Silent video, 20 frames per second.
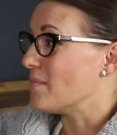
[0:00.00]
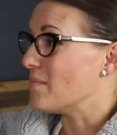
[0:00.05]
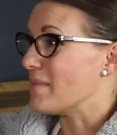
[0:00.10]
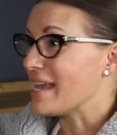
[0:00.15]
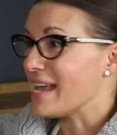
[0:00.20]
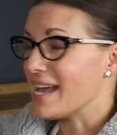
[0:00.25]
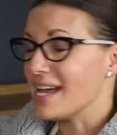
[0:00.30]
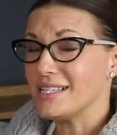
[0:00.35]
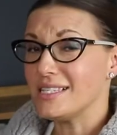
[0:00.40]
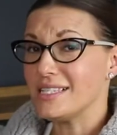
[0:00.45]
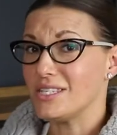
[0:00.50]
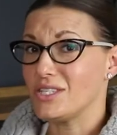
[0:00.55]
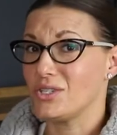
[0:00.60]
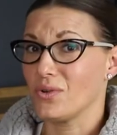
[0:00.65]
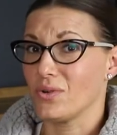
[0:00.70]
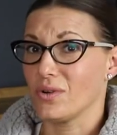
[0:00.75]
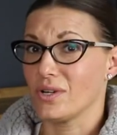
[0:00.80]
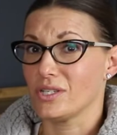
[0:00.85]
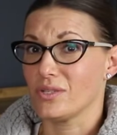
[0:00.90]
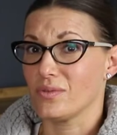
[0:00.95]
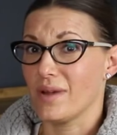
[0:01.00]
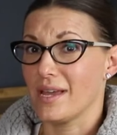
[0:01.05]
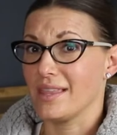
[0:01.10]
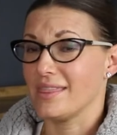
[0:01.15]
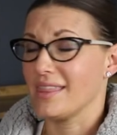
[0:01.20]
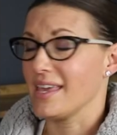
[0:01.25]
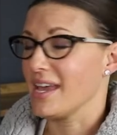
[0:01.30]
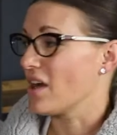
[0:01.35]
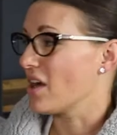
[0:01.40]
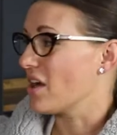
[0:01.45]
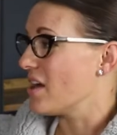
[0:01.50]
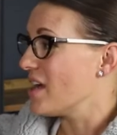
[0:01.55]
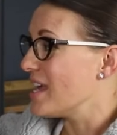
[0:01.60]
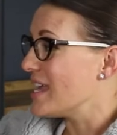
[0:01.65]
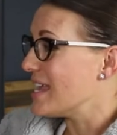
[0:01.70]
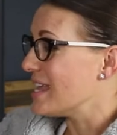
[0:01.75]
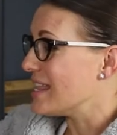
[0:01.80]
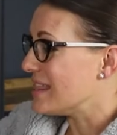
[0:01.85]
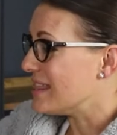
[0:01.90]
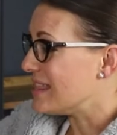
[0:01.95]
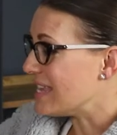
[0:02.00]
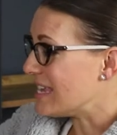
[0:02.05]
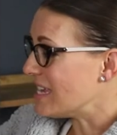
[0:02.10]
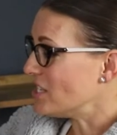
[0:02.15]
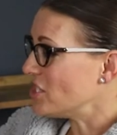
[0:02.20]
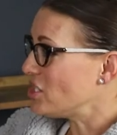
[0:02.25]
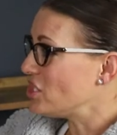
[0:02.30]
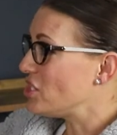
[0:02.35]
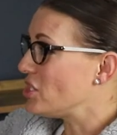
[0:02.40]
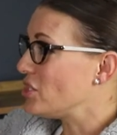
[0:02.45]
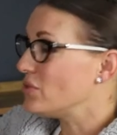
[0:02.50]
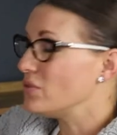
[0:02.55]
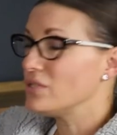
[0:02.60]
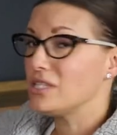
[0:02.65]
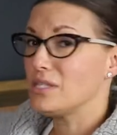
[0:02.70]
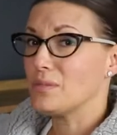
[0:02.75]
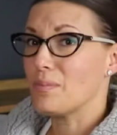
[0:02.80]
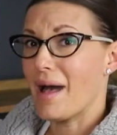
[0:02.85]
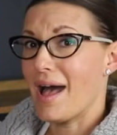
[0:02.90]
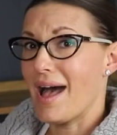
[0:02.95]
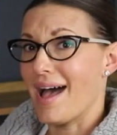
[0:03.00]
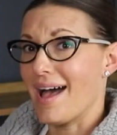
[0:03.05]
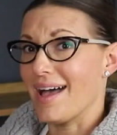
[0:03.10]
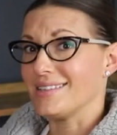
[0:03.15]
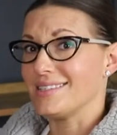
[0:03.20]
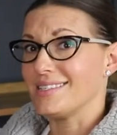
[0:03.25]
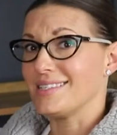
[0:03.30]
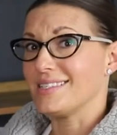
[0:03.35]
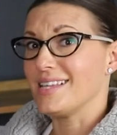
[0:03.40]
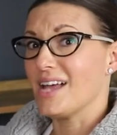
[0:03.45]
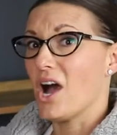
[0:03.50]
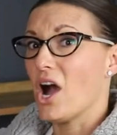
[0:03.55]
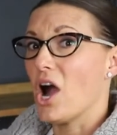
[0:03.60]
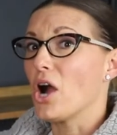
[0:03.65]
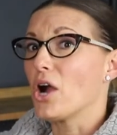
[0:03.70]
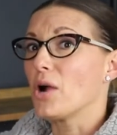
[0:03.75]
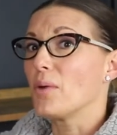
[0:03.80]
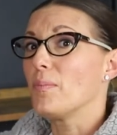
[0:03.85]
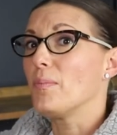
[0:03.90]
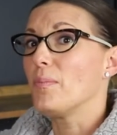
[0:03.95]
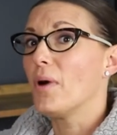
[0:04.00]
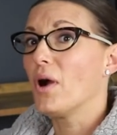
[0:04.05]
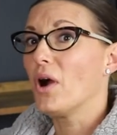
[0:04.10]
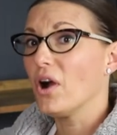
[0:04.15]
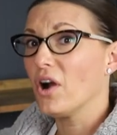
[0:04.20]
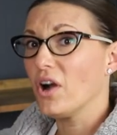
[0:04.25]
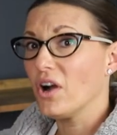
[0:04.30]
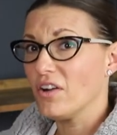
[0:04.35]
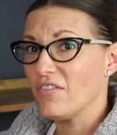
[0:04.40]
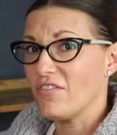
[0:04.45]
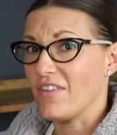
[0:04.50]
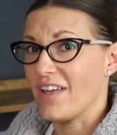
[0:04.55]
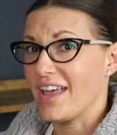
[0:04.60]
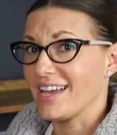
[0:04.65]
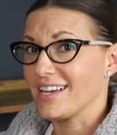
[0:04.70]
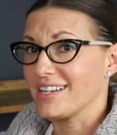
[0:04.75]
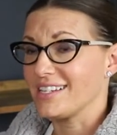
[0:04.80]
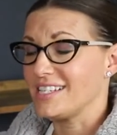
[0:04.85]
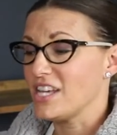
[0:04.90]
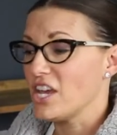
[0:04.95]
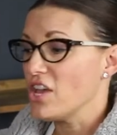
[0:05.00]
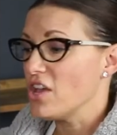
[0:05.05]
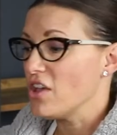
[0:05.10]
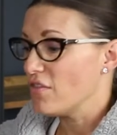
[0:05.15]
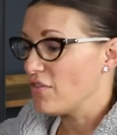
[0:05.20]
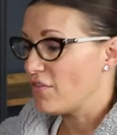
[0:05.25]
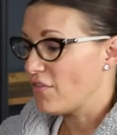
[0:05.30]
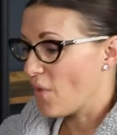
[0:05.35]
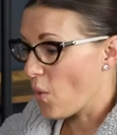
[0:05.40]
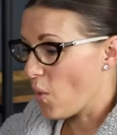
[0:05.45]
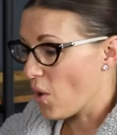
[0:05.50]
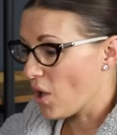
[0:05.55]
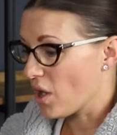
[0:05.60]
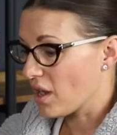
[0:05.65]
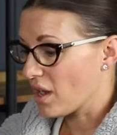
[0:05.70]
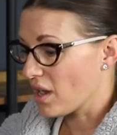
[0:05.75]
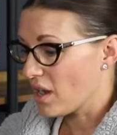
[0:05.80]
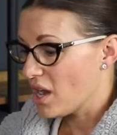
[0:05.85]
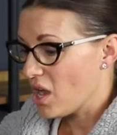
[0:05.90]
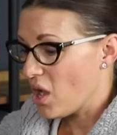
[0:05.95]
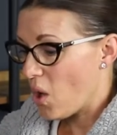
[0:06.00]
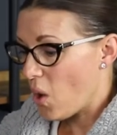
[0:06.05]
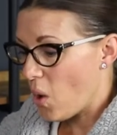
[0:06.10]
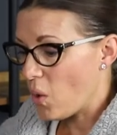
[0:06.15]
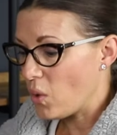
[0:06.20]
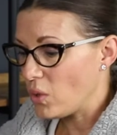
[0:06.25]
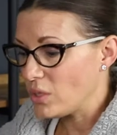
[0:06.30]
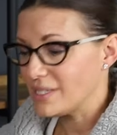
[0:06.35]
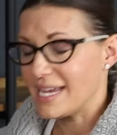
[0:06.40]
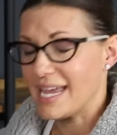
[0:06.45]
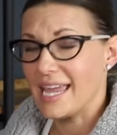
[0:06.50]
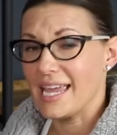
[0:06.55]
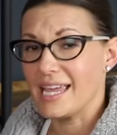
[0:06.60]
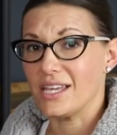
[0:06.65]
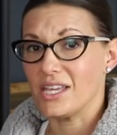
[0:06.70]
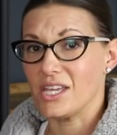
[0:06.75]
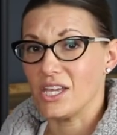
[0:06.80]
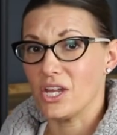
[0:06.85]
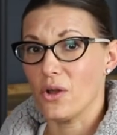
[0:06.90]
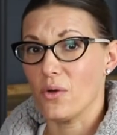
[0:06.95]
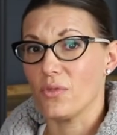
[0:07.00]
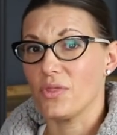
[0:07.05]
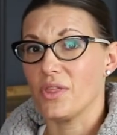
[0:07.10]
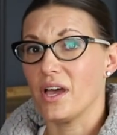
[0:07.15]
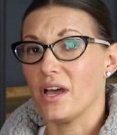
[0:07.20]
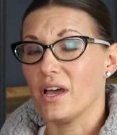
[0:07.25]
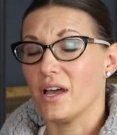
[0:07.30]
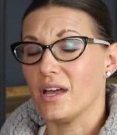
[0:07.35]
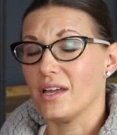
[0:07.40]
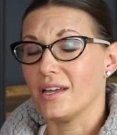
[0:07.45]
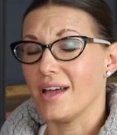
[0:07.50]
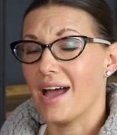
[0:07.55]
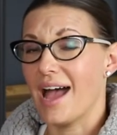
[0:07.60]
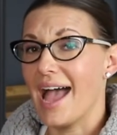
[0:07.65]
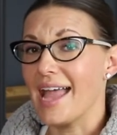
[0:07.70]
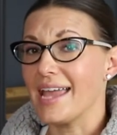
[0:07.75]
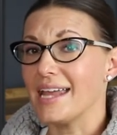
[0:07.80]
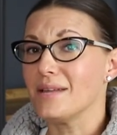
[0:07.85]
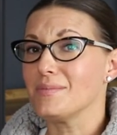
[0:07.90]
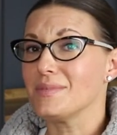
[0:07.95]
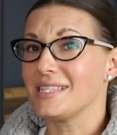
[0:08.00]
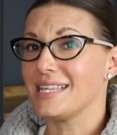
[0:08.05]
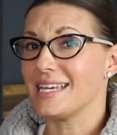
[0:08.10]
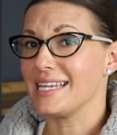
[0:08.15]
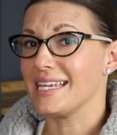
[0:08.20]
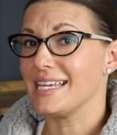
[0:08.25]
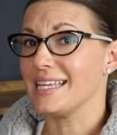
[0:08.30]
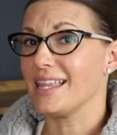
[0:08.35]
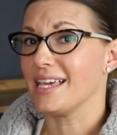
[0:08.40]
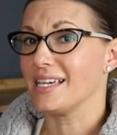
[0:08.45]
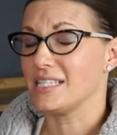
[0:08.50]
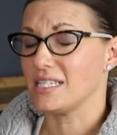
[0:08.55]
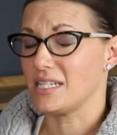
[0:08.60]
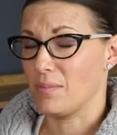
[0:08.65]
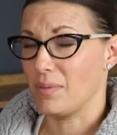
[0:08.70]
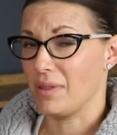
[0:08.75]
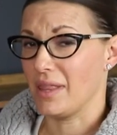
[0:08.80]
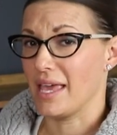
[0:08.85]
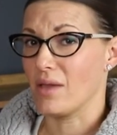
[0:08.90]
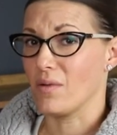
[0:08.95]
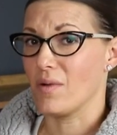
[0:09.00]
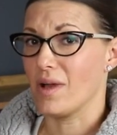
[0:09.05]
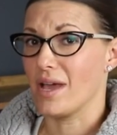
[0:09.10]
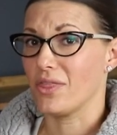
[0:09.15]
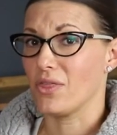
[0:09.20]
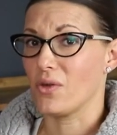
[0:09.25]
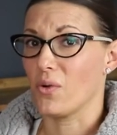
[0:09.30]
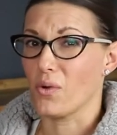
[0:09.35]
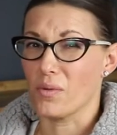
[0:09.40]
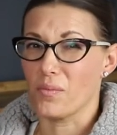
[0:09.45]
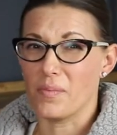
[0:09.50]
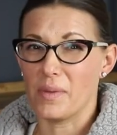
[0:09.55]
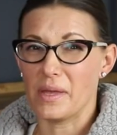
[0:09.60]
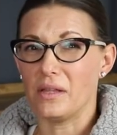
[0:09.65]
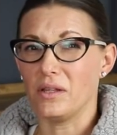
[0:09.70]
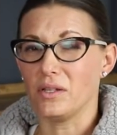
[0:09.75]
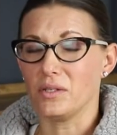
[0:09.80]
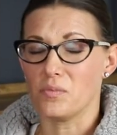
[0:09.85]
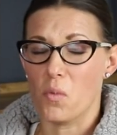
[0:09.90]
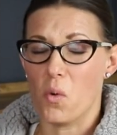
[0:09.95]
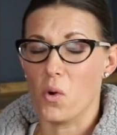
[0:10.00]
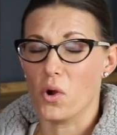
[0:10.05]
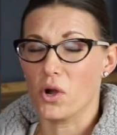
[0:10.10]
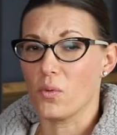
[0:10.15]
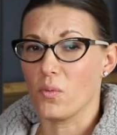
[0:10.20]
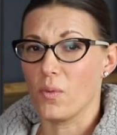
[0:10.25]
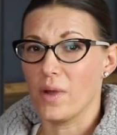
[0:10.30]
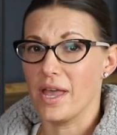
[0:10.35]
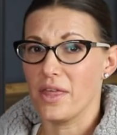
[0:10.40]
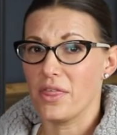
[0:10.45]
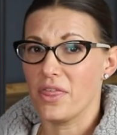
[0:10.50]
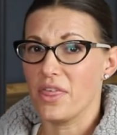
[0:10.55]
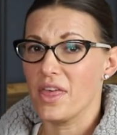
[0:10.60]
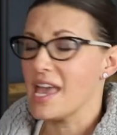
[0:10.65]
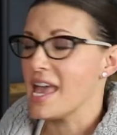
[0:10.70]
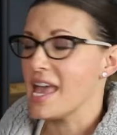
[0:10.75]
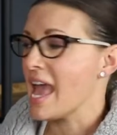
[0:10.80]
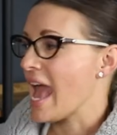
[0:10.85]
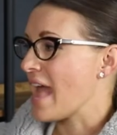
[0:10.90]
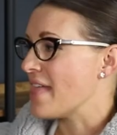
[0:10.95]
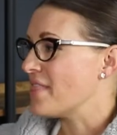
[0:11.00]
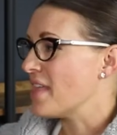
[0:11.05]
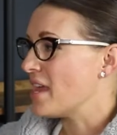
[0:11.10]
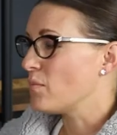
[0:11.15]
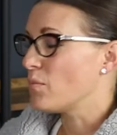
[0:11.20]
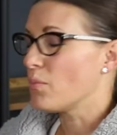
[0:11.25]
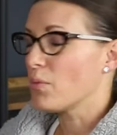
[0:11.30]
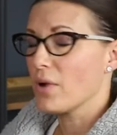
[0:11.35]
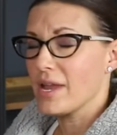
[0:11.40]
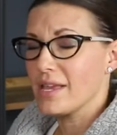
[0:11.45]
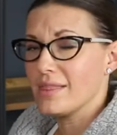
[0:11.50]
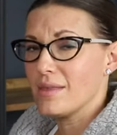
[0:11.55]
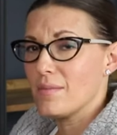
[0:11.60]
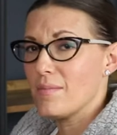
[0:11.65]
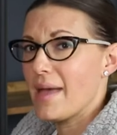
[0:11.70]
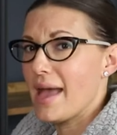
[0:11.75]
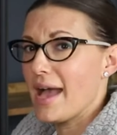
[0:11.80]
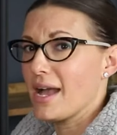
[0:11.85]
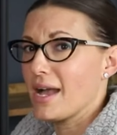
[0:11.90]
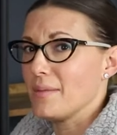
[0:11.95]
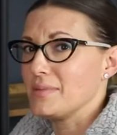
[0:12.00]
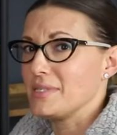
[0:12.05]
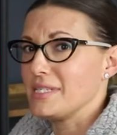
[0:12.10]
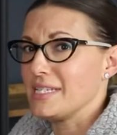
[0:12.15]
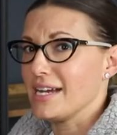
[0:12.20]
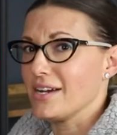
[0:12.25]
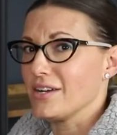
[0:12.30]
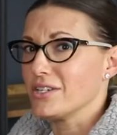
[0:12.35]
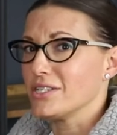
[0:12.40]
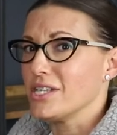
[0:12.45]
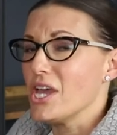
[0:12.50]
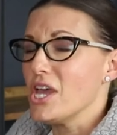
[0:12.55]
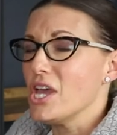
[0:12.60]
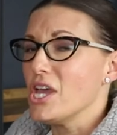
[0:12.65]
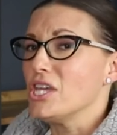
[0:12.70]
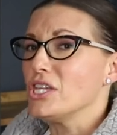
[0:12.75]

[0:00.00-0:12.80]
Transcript: Because his door is right there, these two spots are perfect for holding, you know, the items that he likes to play with or build more with, and then bring them back upstairs.